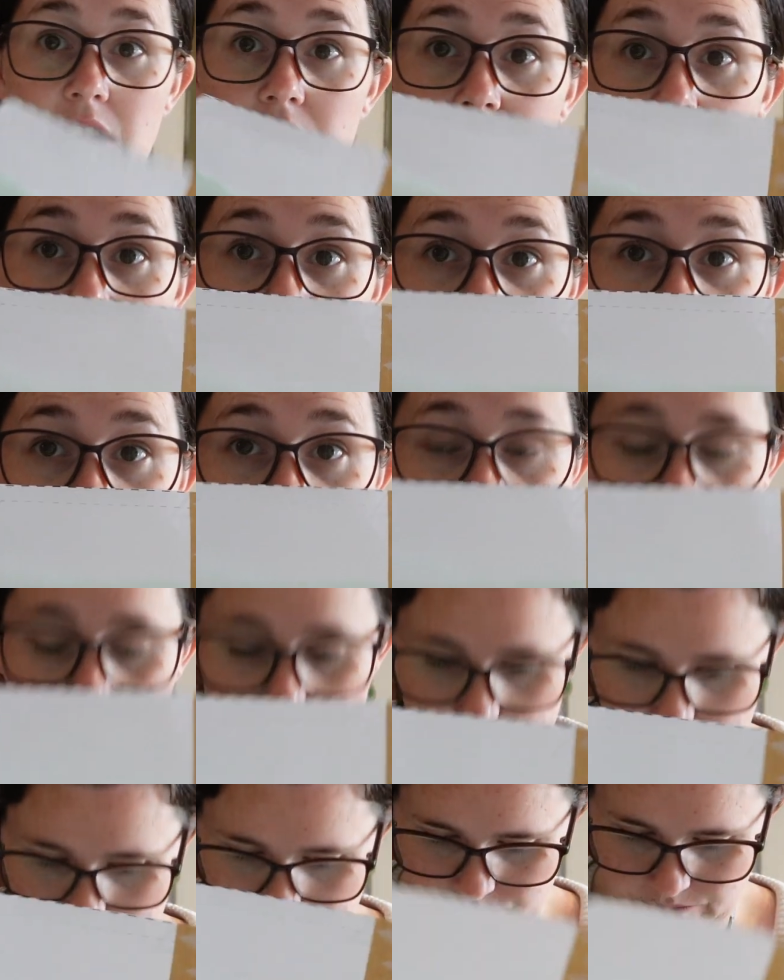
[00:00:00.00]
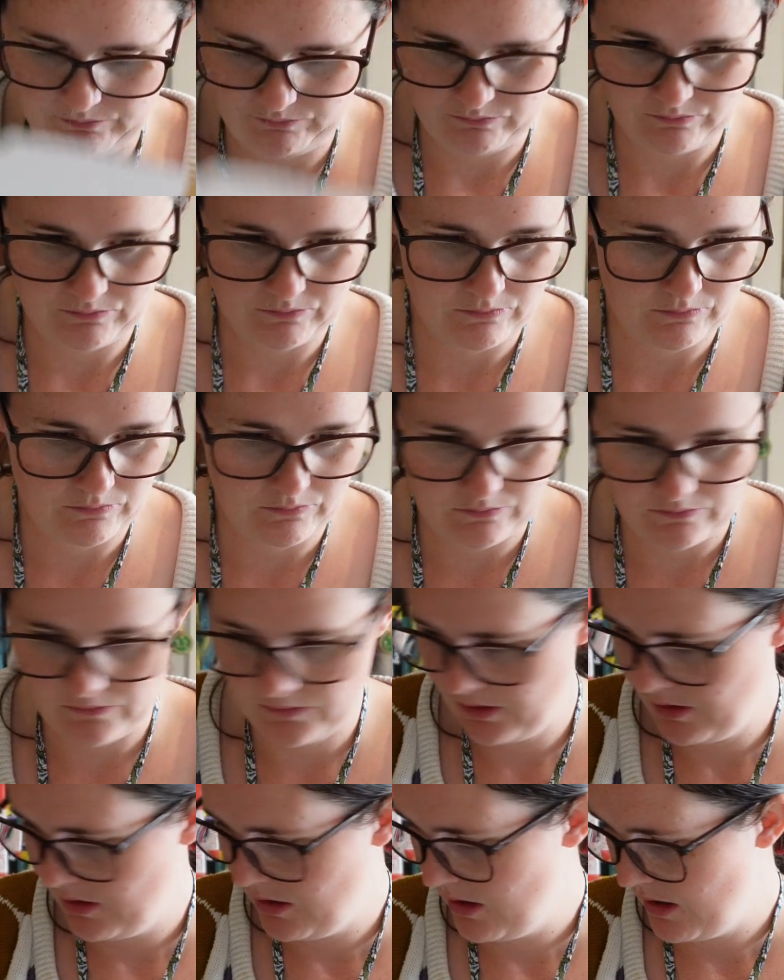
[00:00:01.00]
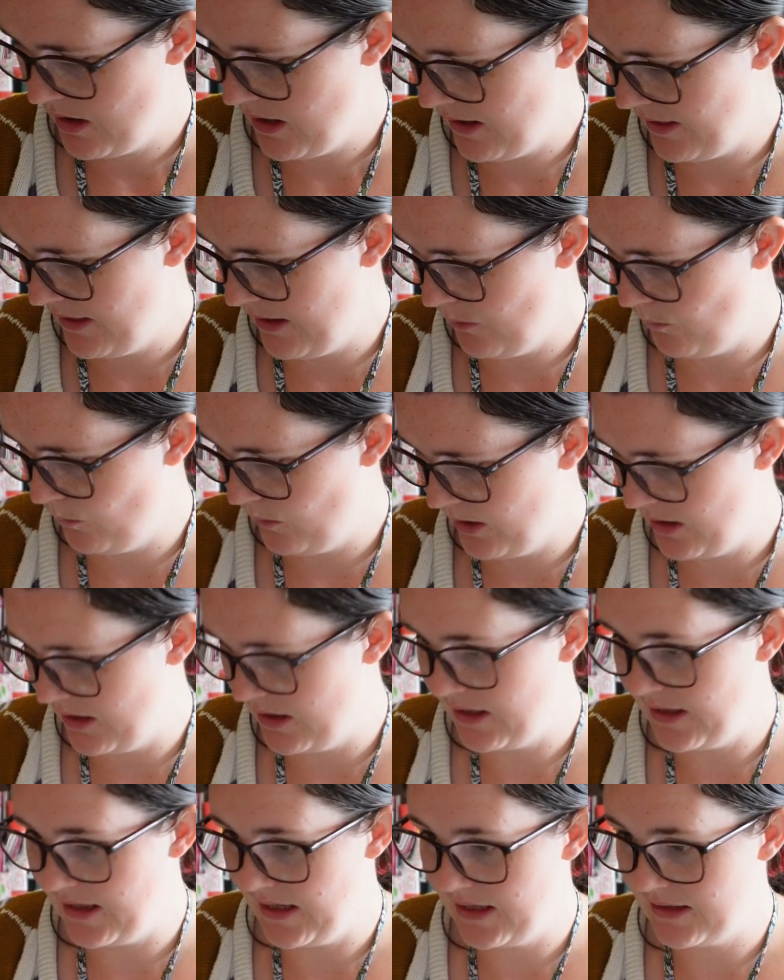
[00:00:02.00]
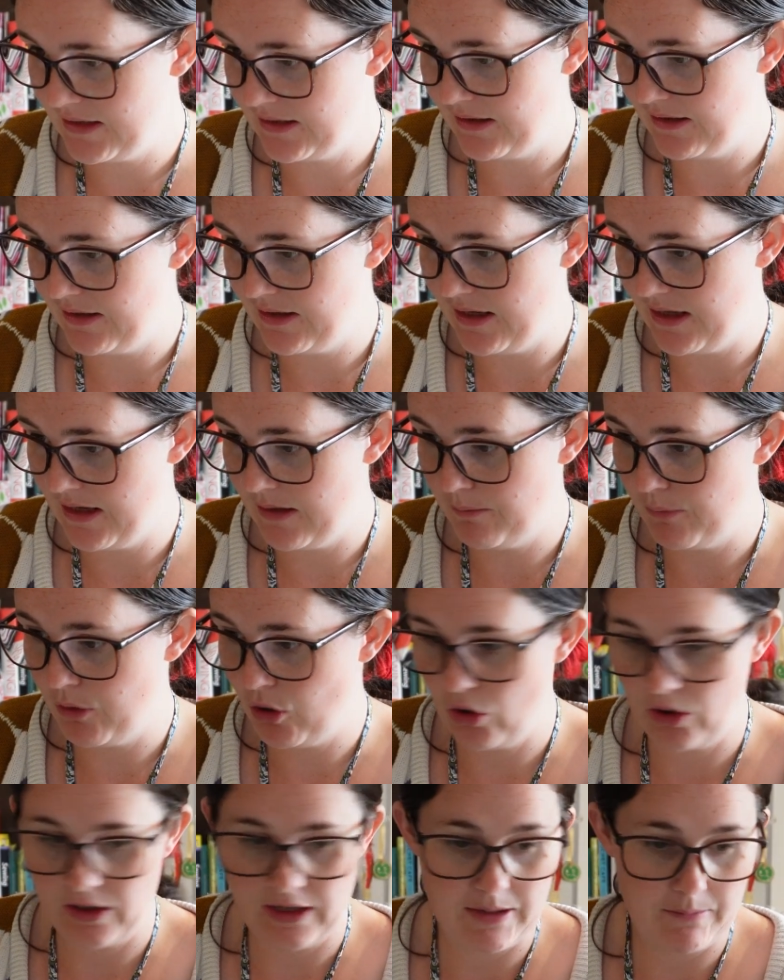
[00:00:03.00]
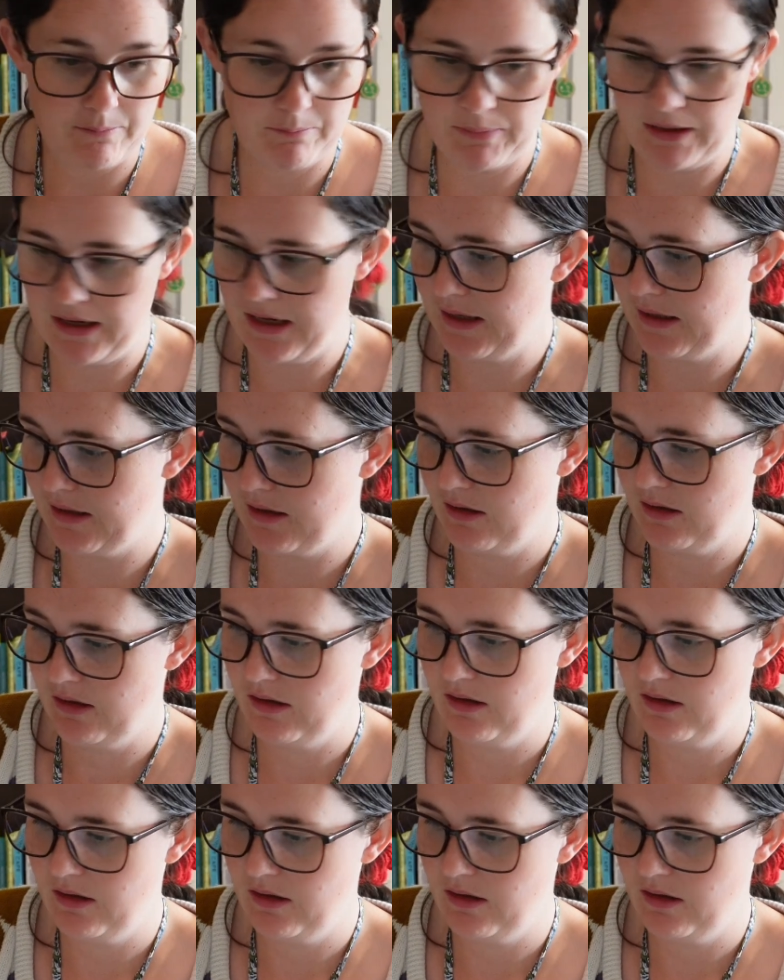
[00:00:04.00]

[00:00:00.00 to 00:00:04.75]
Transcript: is right here. And then we need the pocket bag.